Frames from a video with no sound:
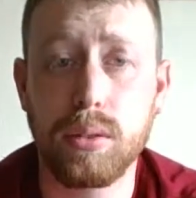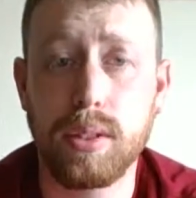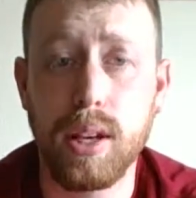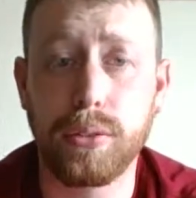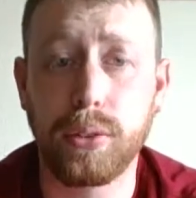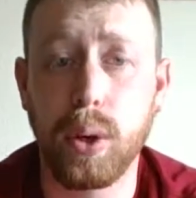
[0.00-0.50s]

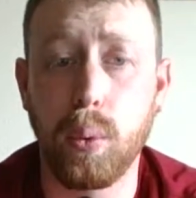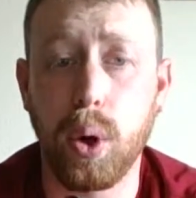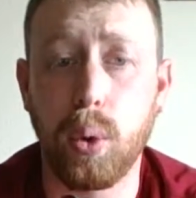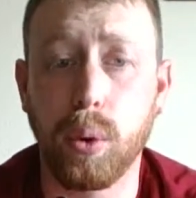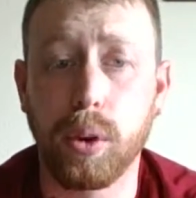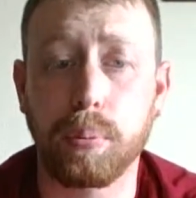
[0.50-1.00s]
Definitely
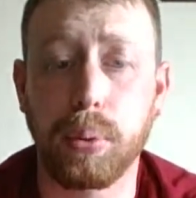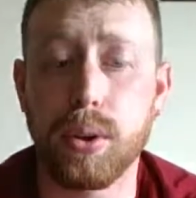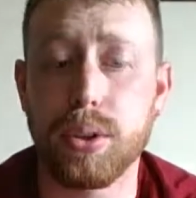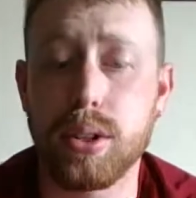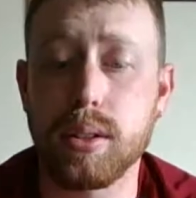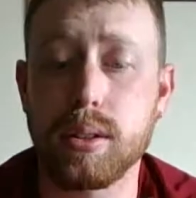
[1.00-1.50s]
well worth
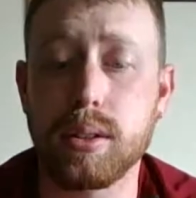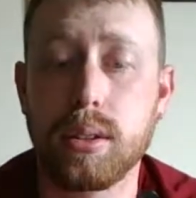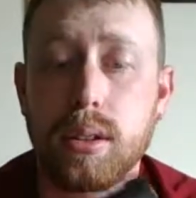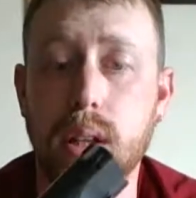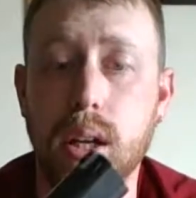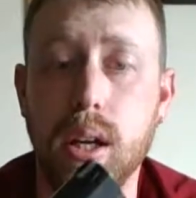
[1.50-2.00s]

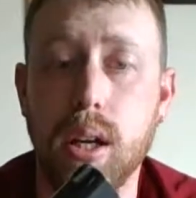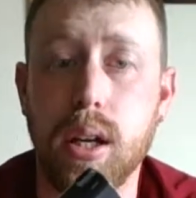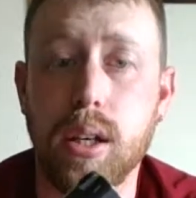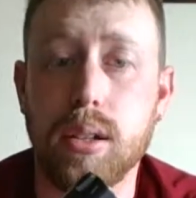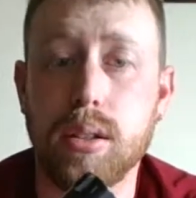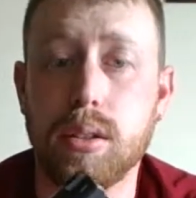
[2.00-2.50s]
purchase.
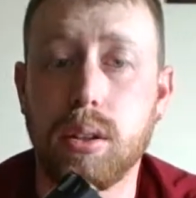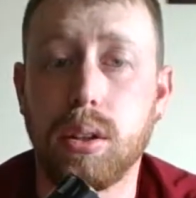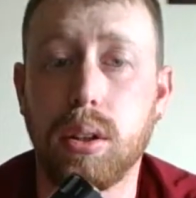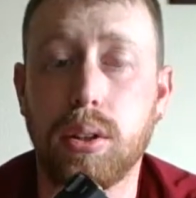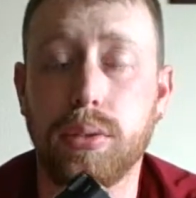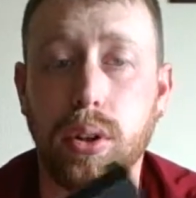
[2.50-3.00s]

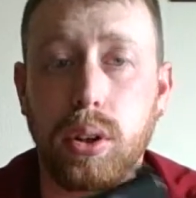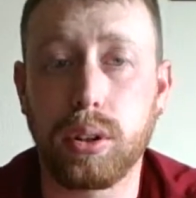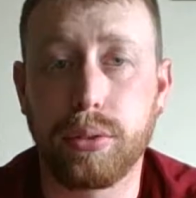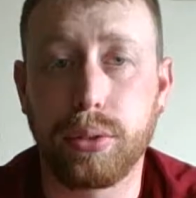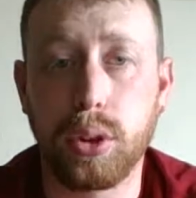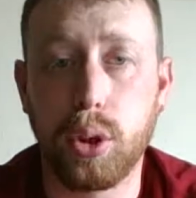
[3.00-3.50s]
So if you're
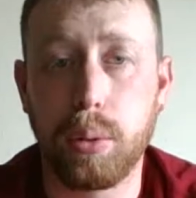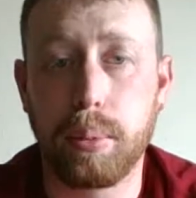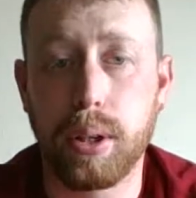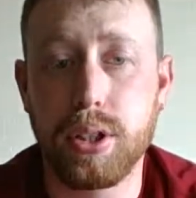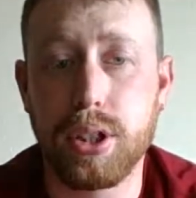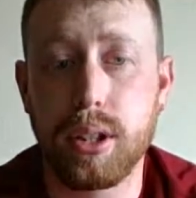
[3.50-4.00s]
looking for a low
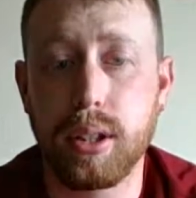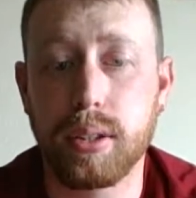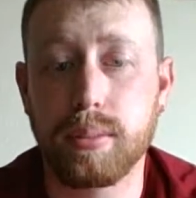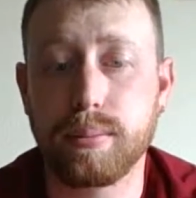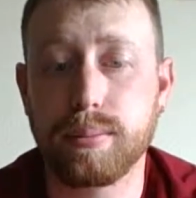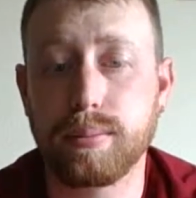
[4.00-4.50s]

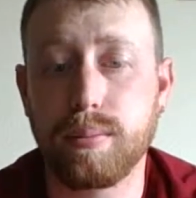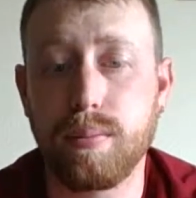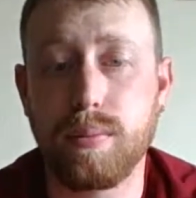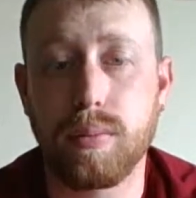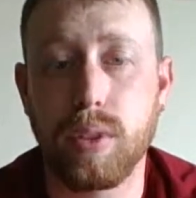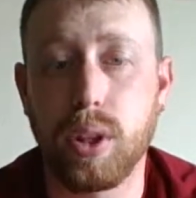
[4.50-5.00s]
budget,
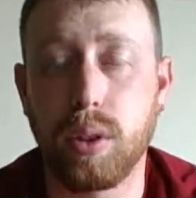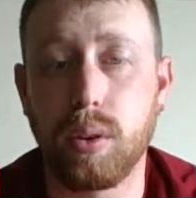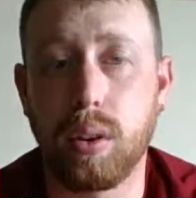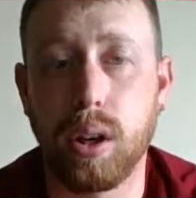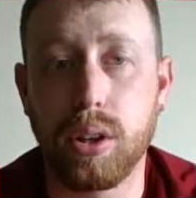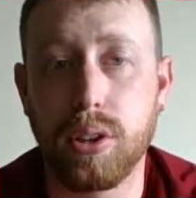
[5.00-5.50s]

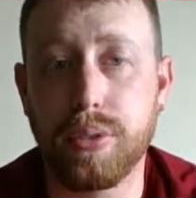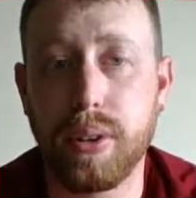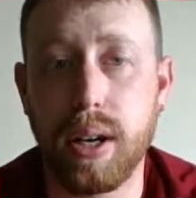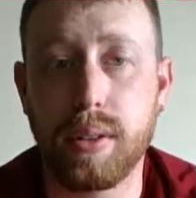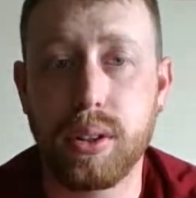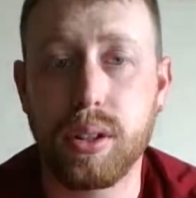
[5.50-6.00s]
under
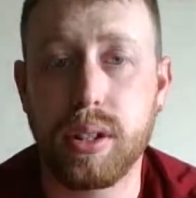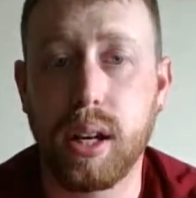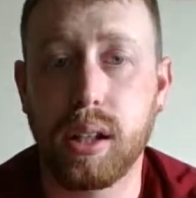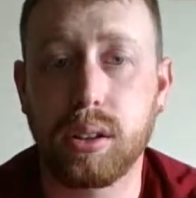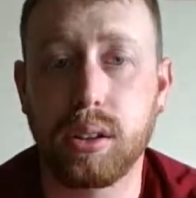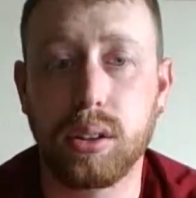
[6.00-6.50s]

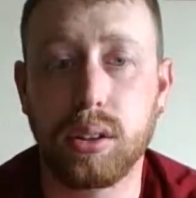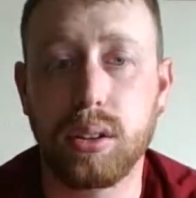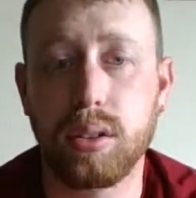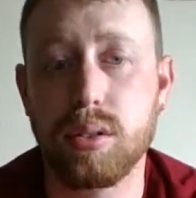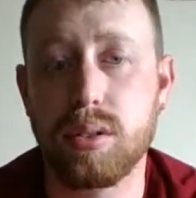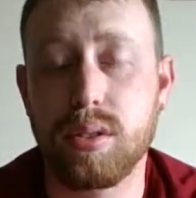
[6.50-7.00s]

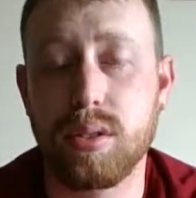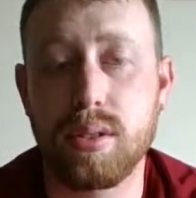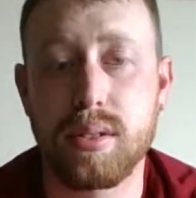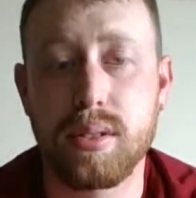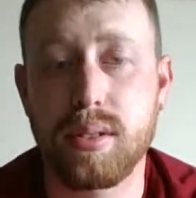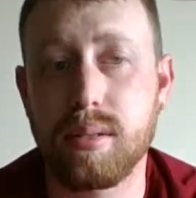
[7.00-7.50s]

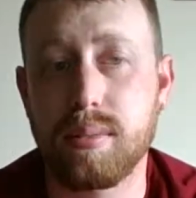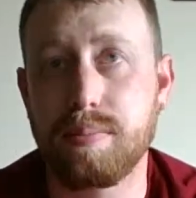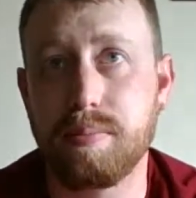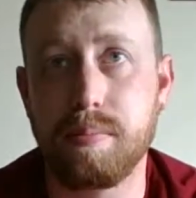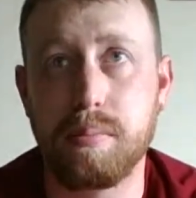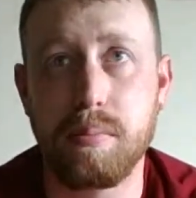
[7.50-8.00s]
$500,
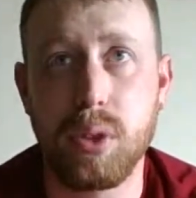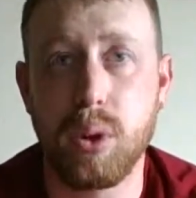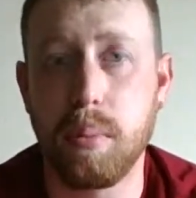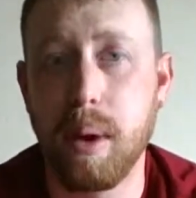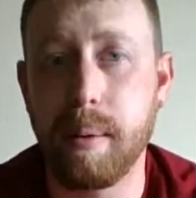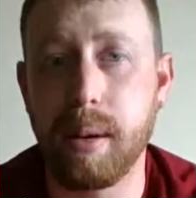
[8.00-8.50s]

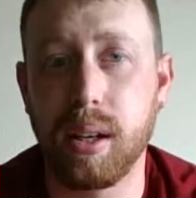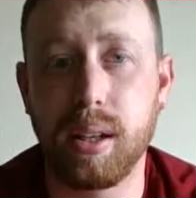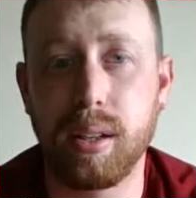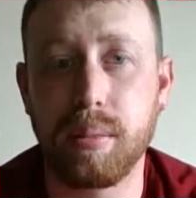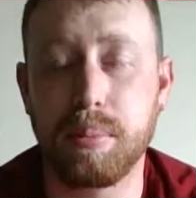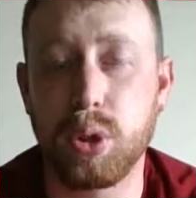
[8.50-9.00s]

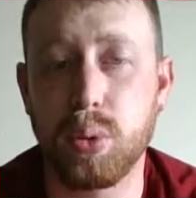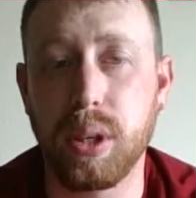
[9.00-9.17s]
maybe